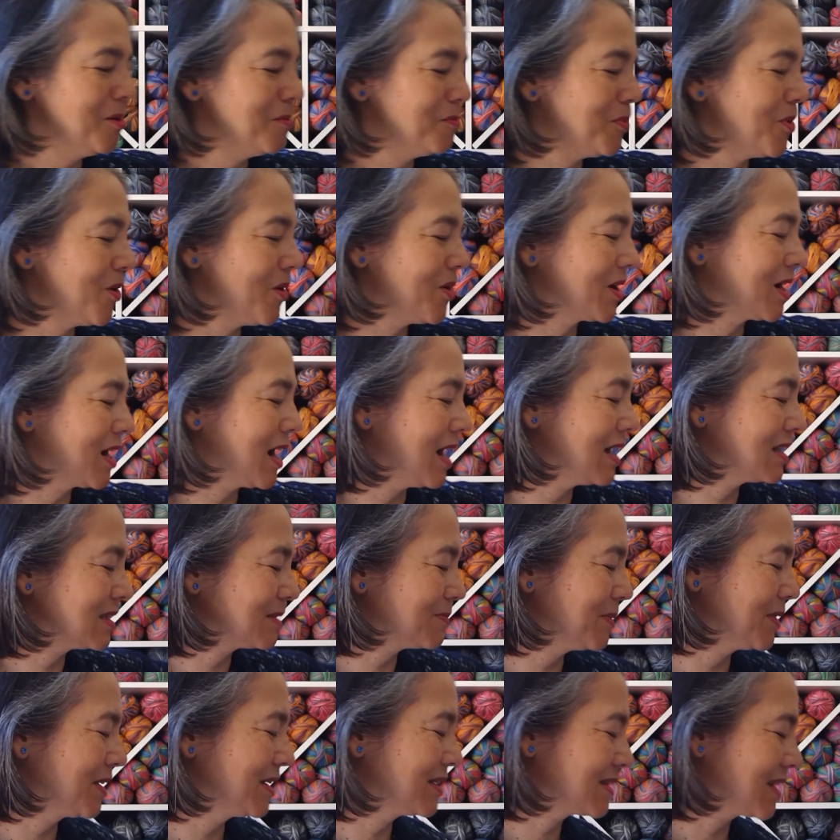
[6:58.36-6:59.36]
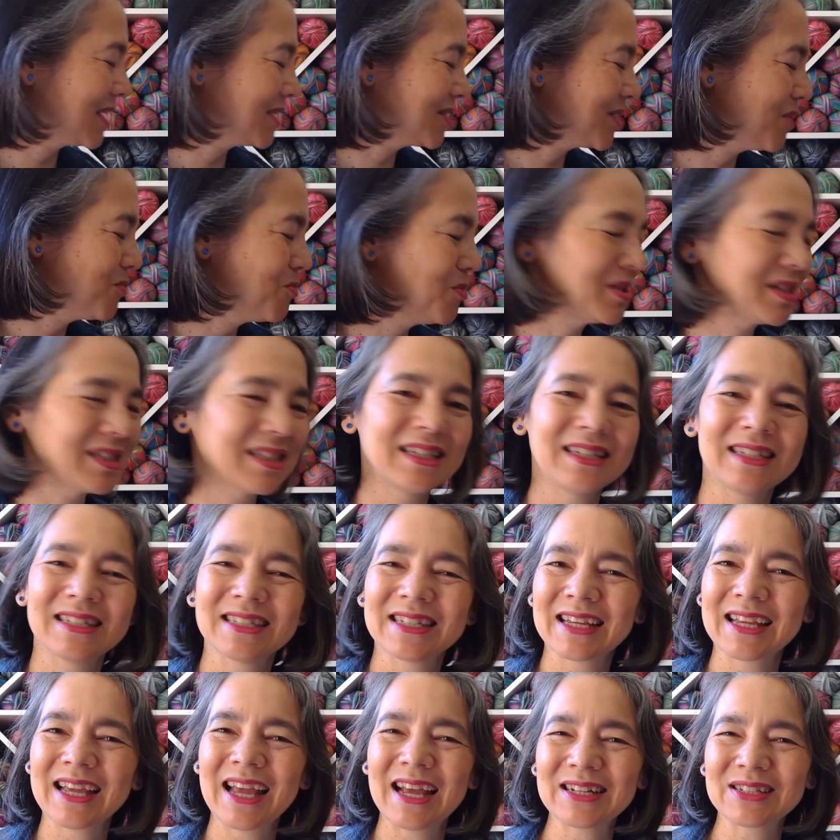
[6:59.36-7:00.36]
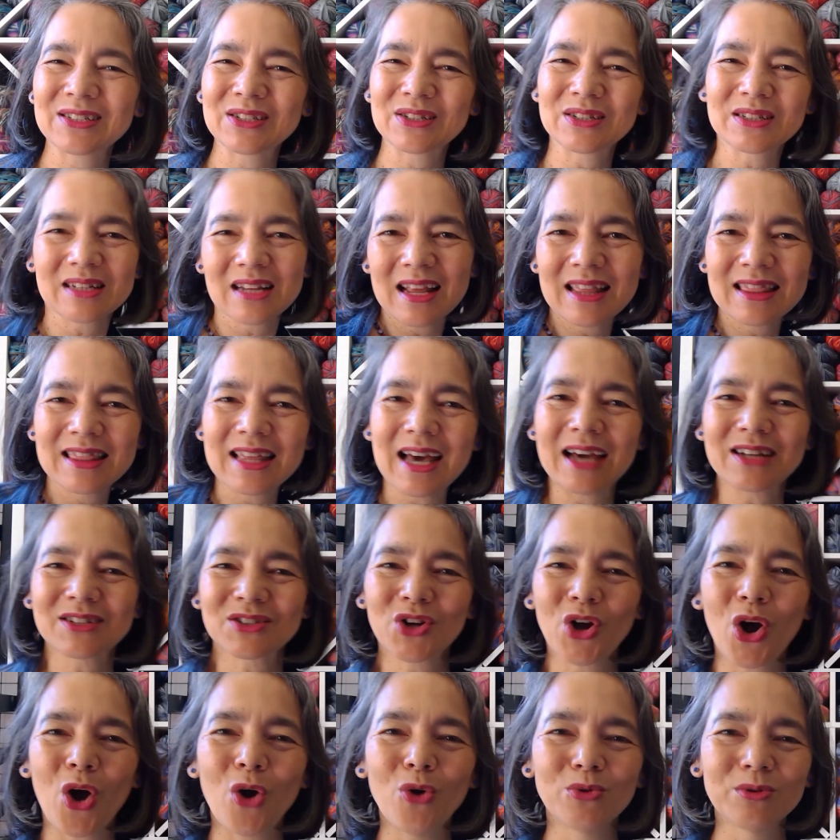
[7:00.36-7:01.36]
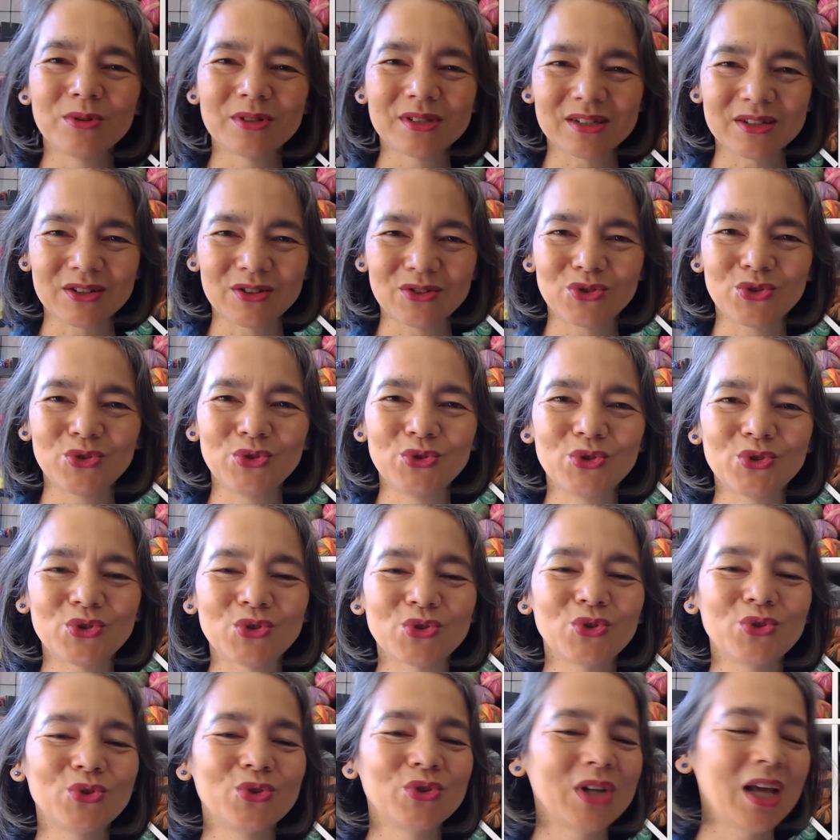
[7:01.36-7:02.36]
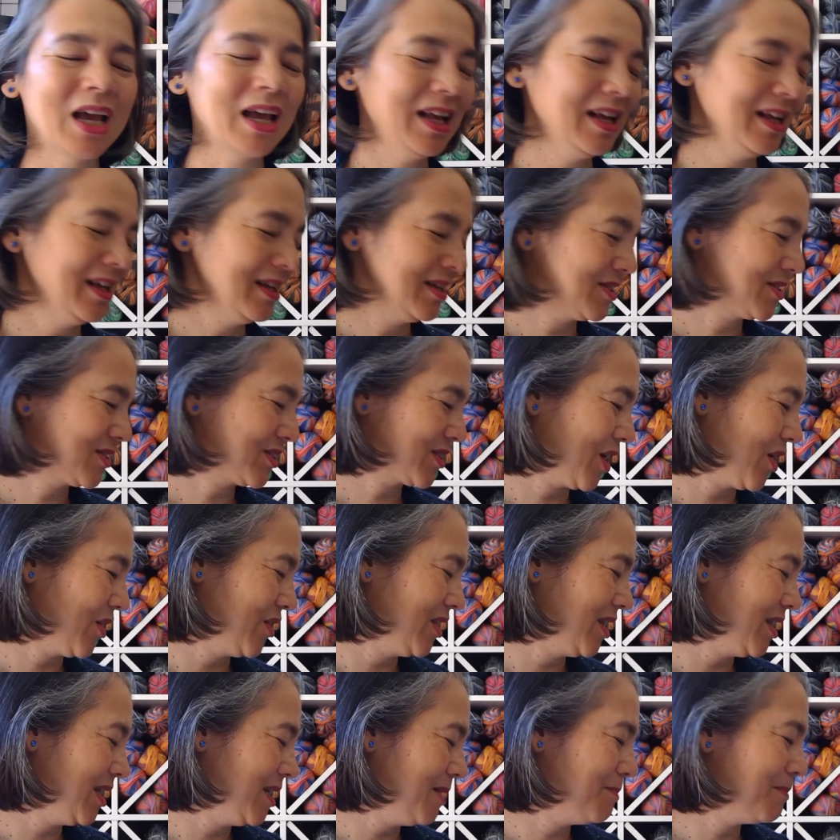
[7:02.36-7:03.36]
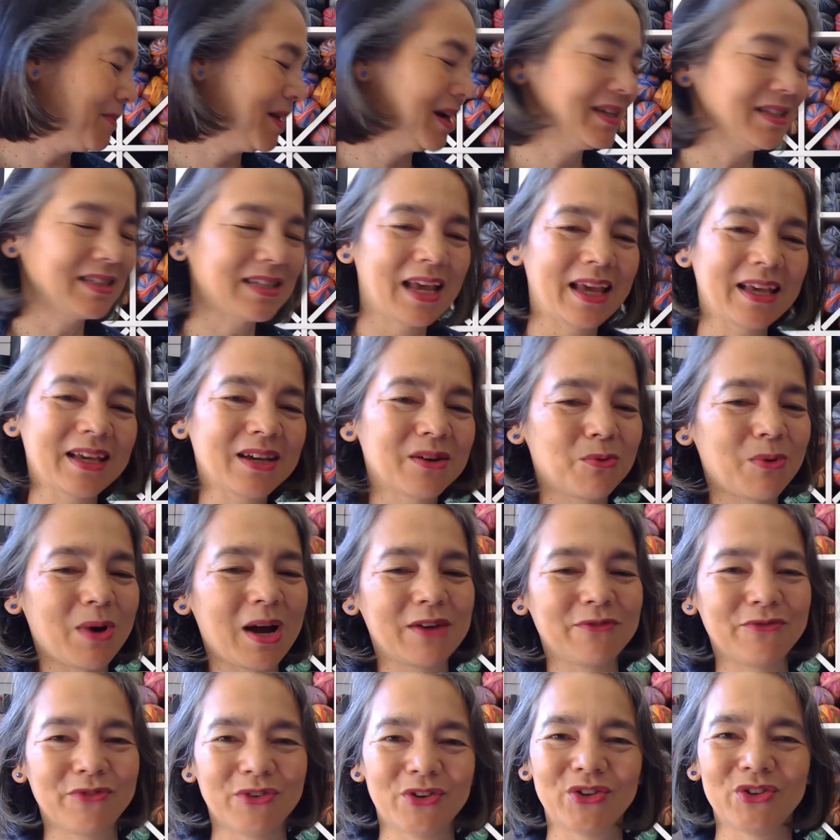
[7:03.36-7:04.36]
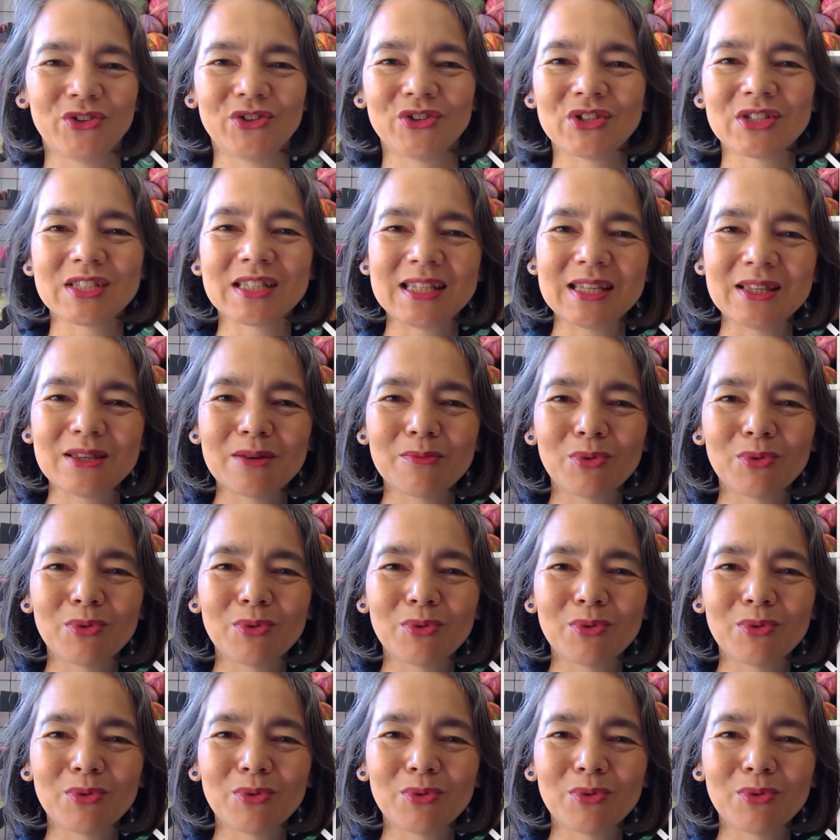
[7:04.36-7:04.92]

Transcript: podcast, because I don't want it to get that cold too soon. So it might take a while for you to see the